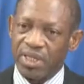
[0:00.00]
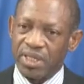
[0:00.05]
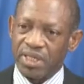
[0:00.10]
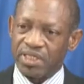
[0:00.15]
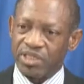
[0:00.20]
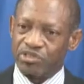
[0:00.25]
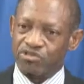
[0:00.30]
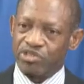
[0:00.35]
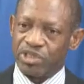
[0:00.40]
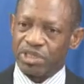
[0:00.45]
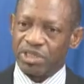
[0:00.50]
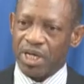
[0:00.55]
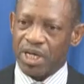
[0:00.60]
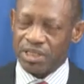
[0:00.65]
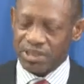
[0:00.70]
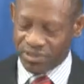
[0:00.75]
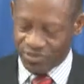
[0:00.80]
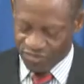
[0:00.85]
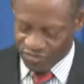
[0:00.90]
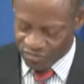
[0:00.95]
is the
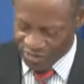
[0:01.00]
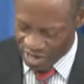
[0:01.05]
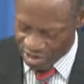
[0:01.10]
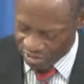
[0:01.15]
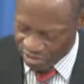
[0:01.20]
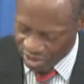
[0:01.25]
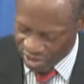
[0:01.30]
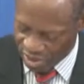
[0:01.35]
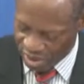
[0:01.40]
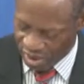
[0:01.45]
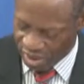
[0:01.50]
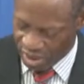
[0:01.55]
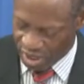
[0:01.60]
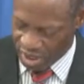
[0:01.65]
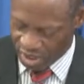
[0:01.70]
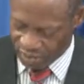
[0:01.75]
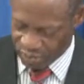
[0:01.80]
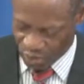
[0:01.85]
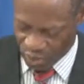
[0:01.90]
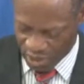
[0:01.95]
result of very
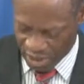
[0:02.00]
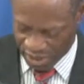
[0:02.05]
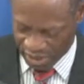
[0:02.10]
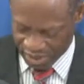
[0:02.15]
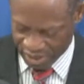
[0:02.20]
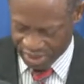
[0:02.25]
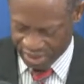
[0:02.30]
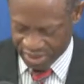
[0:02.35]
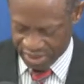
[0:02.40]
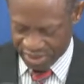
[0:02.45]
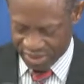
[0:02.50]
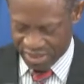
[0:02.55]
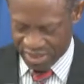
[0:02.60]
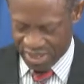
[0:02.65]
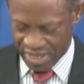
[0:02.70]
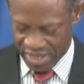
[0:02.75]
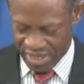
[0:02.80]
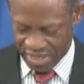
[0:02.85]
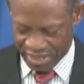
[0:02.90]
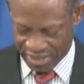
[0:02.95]
hard work
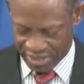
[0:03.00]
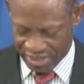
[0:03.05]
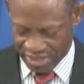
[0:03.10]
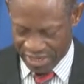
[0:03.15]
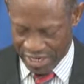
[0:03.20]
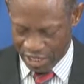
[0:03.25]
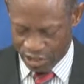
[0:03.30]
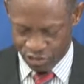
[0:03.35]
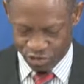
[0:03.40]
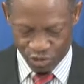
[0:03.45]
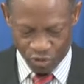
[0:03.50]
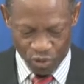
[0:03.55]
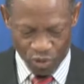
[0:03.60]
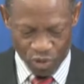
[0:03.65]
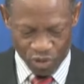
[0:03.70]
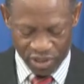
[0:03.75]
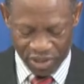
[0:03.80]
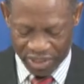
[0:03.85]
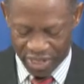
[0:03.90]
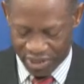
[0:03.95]
and an
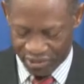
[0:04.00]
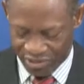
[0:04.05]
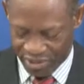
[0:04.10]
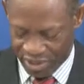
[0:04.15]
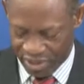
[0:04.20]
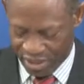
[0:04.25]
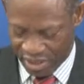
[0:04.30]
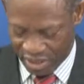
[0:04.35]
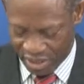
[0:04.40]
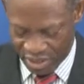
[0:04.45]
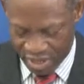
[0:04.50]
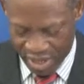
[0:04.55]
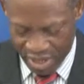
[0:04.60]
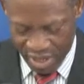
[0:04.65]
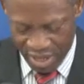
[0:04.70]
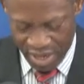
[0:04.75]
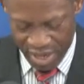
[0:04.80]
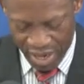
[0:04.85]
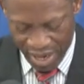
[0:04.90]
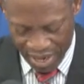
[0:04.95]
extraordinarily
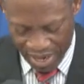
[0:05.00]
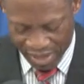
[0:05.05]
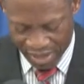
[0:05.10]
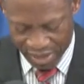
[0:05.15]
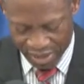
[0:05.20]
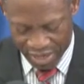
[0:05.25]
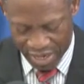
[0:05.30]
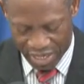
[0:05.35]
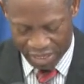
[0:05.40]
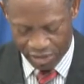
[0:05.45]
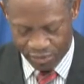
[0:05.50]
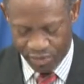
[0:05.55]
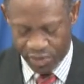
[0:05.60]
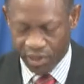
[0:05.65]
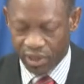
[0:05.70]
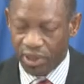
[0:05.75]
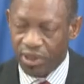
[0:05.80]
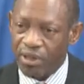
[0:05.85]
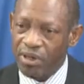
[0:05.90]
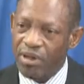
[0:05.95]
high
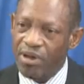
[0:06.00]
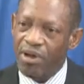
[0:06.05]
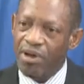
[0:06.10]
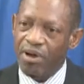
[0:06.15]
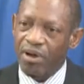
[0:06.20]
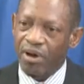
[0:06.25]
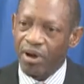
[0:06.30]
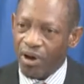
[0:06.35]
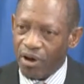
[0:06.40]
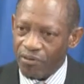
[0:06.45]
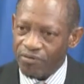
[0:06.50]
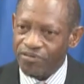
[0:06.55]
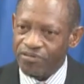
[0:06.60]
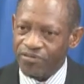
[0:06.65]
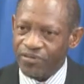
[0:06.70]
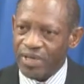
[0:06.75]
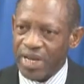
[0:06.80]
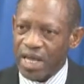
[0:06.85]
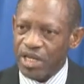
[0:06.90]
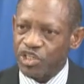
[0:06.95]
caliber of
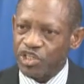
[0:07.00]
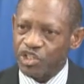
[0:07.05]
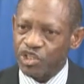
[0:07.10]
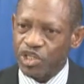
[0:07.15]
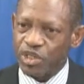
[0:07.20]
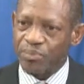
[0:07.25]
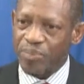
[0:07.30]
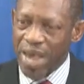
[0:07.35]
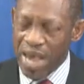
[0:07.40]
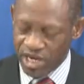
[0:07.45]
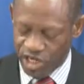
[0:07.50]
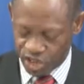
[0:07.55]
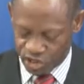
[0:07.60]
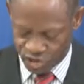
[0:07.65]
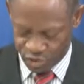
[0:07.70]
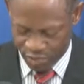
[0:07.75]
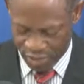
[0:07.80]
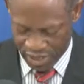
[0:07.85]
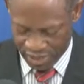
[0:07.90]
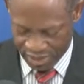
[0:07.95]
financial
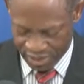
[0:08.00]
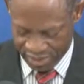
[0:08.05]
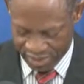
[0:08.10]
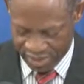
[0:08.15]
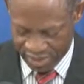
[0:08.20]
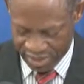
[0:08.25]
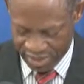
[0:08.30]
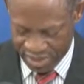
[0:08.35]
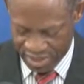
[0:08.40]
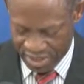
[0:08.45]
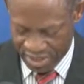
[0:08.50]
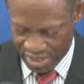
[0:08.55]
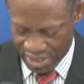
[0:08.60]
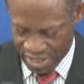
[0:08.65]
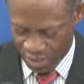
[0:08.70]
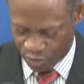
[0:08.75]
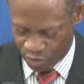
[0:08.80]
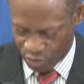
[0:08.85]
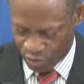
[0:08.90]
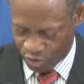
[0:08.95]
management,
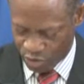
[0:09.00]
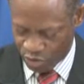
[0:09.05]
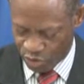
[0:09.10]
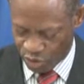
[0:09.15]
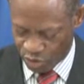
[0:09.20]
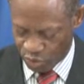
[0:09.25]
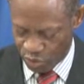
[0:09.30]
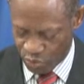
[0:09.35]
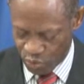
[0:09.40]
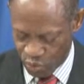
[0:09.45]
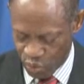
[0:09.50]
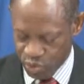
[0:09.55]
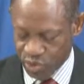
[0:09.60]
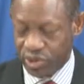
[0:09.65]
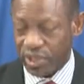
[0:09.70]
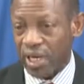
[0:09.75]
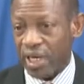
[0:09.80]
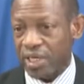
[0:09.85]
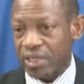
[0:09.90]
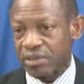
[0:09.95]
and we must not lose
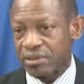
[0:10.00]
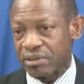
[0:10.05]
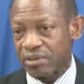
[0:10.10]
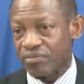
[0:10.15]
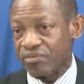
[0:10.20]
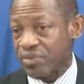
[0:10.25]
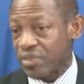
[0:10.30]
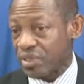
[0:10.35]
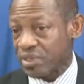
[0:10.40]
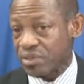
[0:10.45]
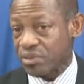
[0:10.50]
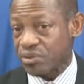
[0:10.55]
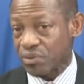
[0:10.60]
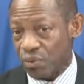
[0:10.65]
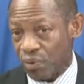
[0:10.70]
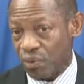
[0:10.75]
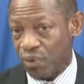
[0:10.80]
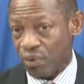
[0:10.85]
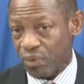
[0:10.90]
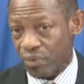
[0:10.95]
sight of this at
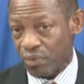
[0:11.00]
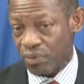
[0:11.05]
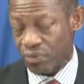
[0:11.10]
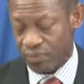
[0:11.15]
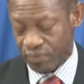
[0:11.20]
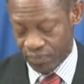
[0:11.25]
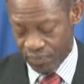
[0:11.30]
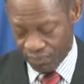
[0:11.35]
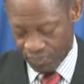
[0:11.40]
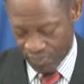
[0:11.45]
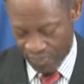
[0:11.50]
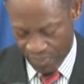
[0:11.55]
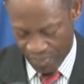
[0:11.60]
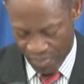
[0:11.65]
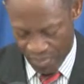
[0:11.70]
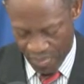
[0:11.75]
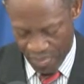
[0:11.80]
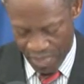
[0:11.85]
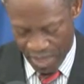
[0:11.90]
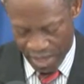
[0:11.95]
all.
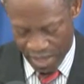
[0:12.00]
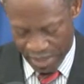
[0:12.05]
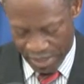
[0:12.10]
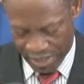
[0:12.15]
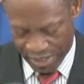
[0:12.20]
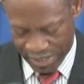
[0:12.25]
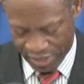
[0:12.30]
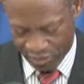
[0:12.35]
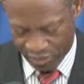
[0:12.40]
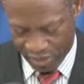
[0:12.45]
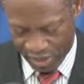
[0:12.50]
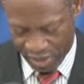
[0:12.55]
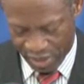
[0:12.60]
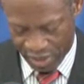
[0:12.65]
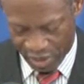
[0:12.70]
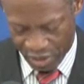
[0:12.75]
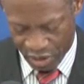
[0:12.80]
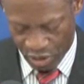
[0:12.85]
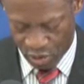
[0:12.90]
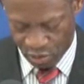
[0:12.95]
Let
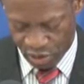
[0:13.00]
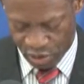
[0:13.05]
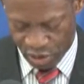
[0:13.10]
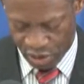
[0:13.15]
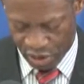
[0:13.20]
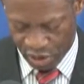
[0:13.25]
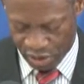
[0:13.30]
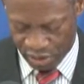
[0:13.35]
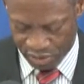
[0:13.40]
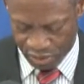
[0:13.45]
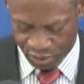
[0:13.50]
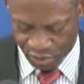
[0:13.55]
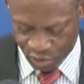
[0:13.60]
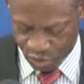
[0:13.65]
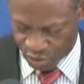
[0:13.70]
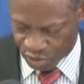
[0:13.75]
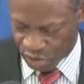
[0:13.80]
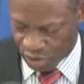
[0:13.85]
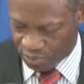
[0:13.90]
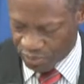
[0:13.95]
me now turn
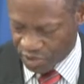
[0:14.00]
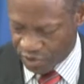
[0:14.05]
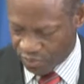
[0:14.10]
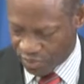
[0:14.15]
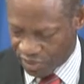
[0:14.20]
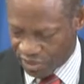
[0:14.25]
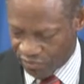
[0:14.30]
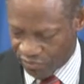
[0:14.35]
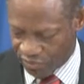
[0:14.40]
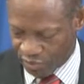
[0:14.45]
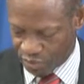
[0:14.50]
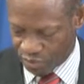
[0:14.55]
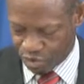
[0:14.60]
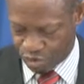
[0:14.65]
to some specific